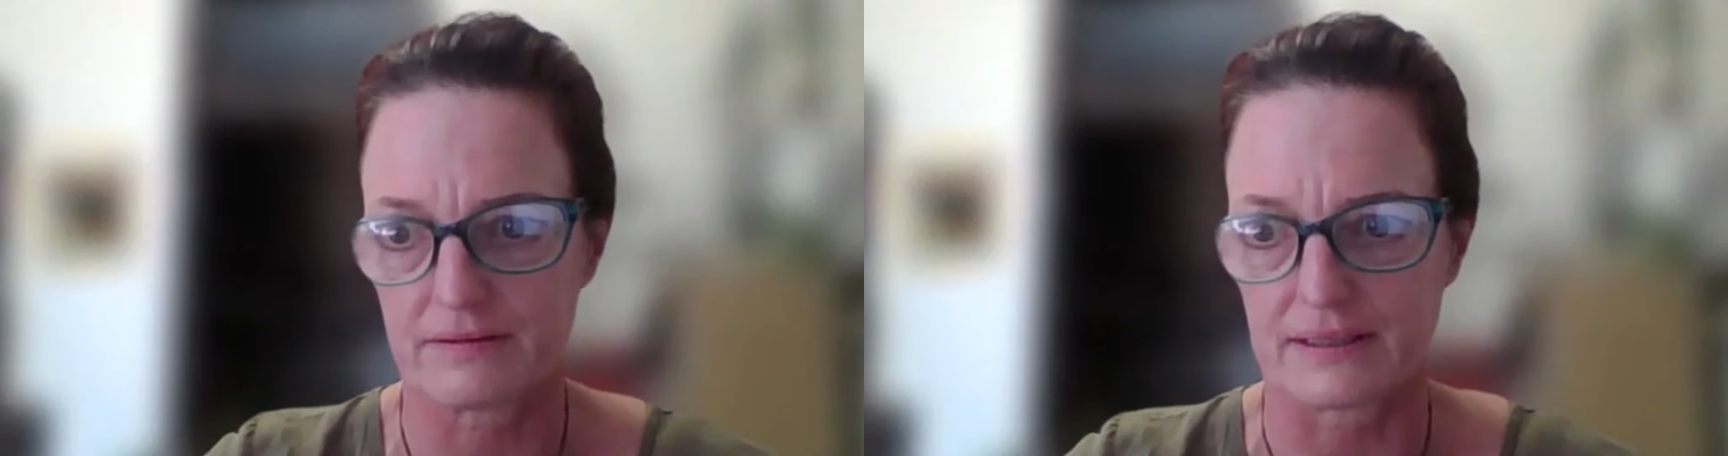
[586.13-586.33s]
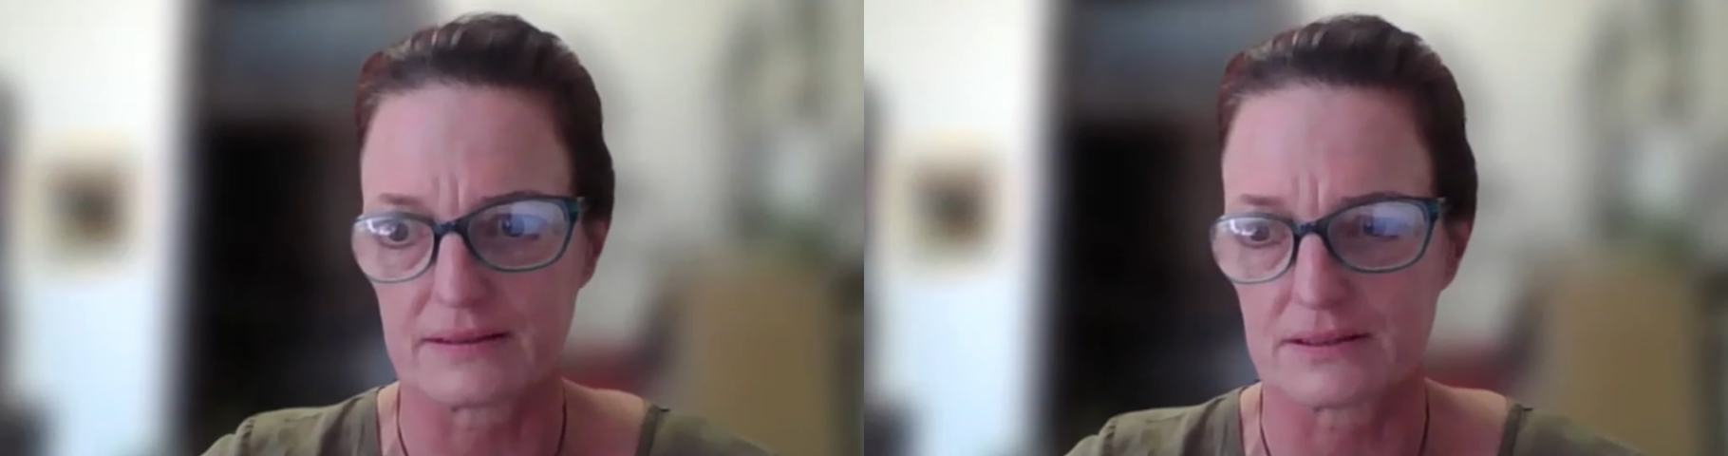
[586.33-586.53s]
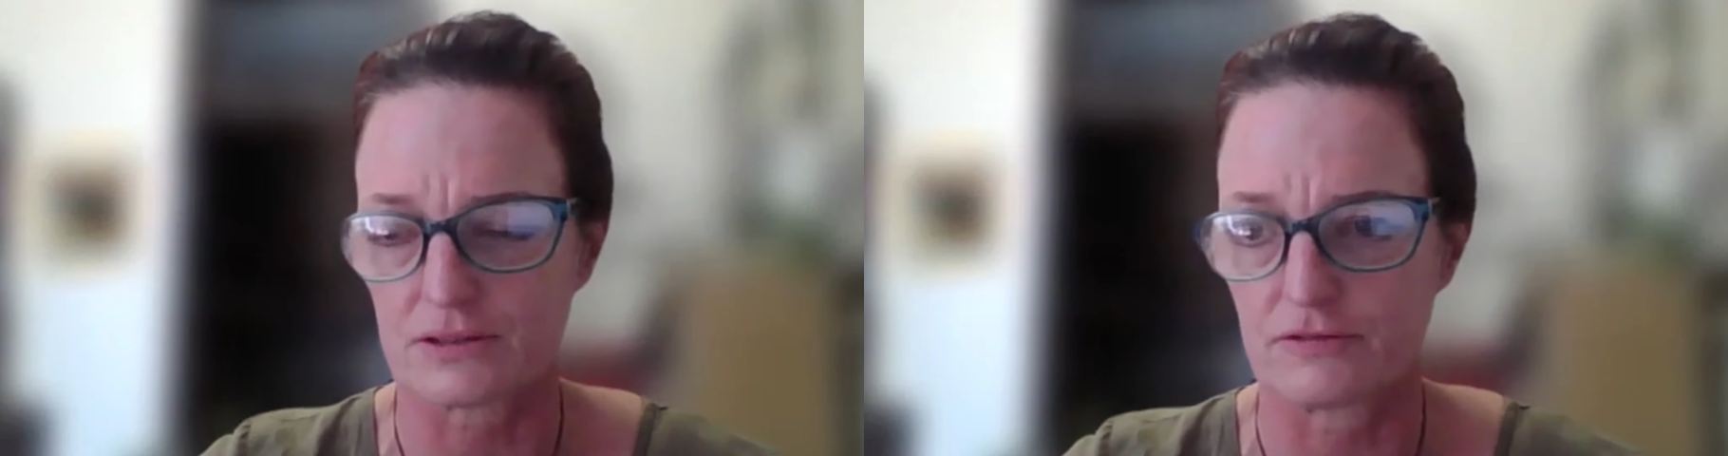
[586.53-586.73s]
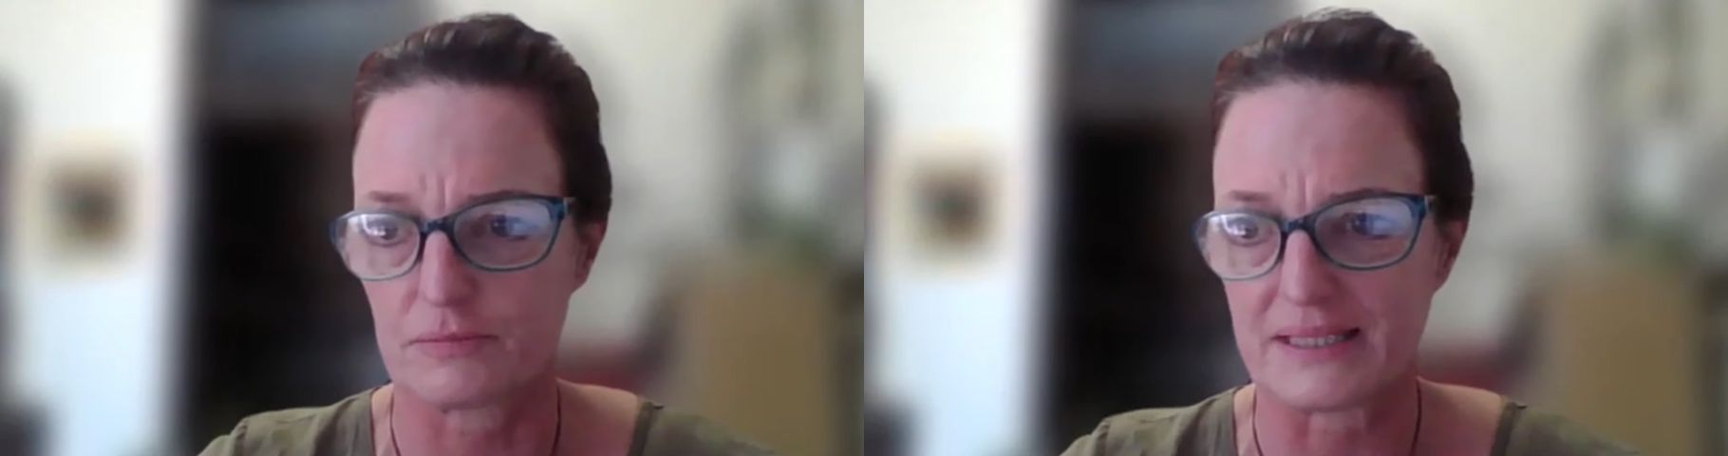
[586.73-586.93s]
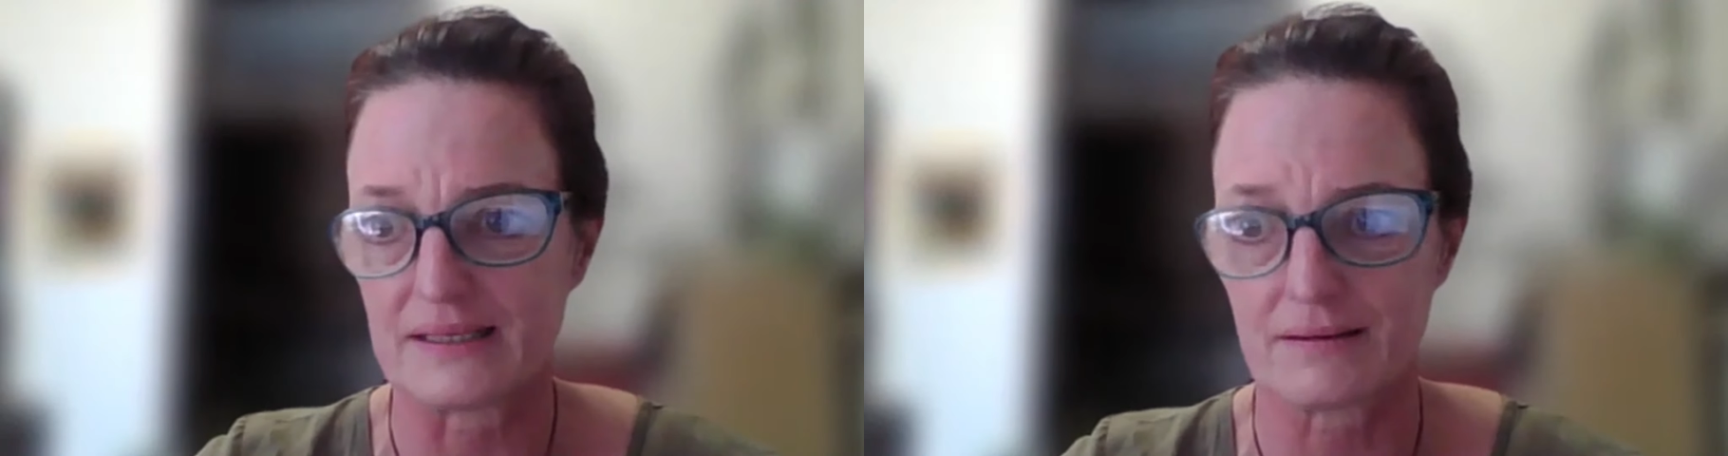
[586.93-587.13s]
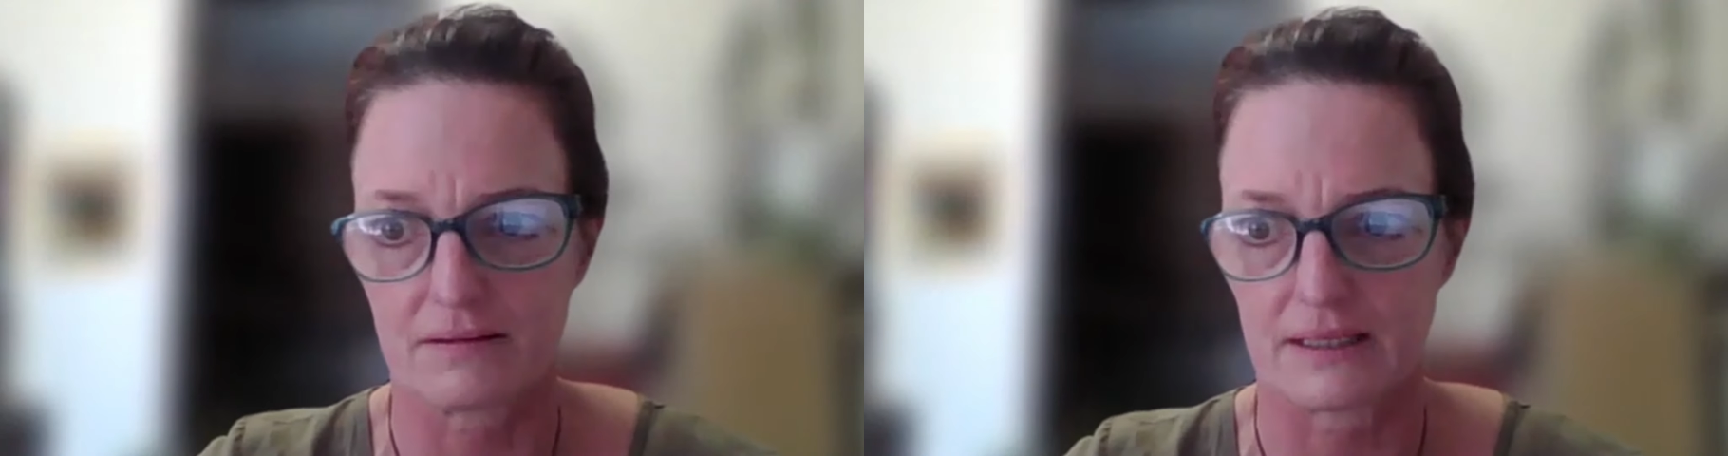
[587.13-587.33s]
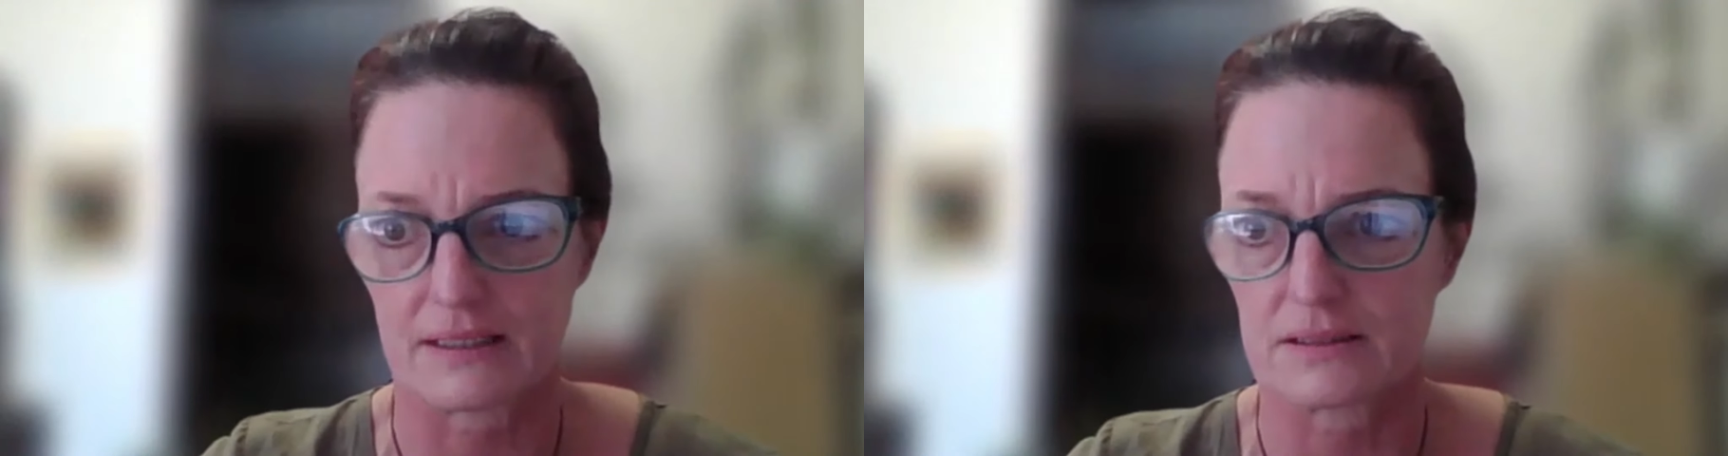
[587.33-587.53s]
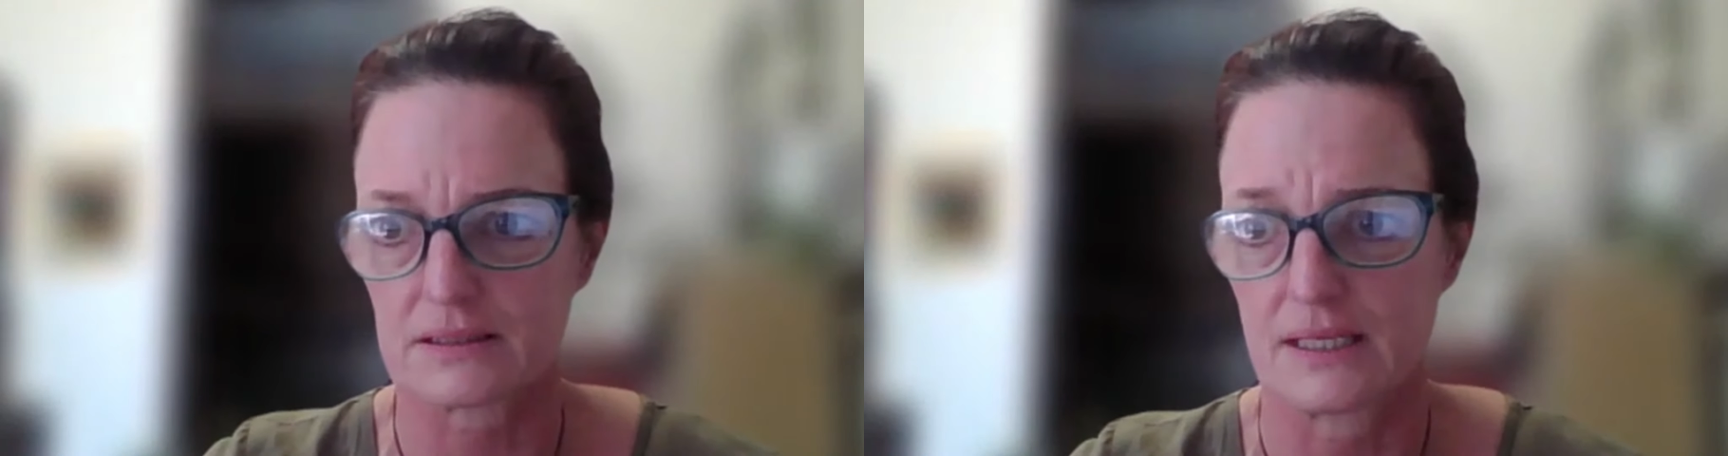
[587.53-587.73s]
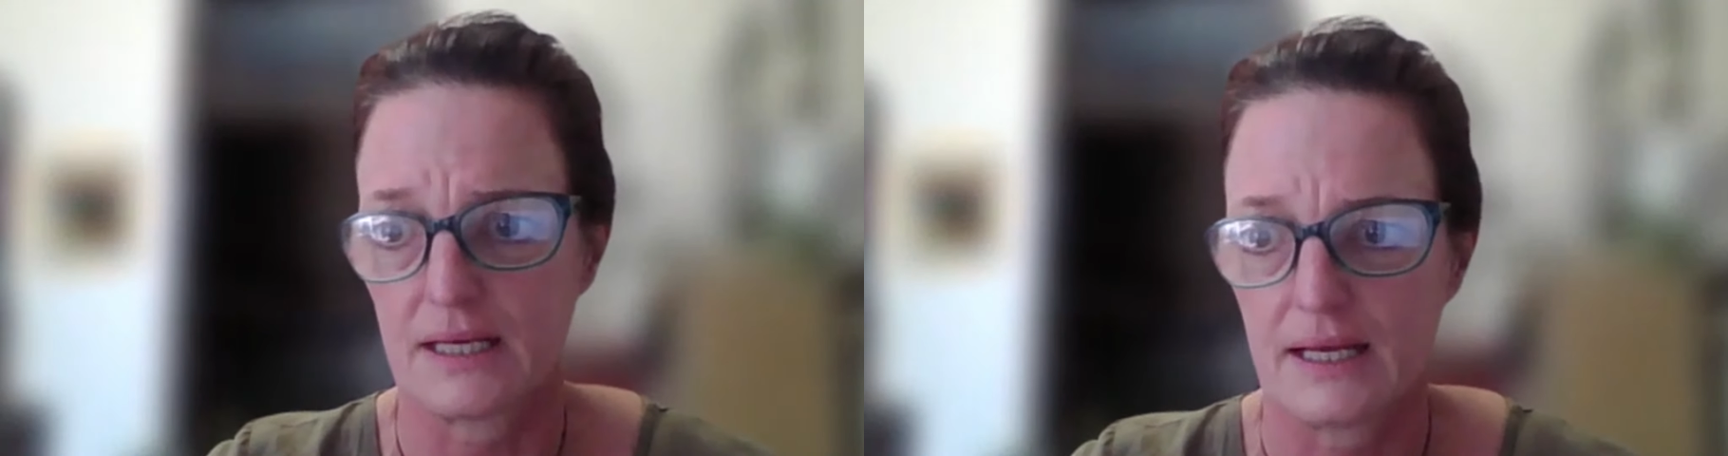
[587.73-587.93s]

things or being things.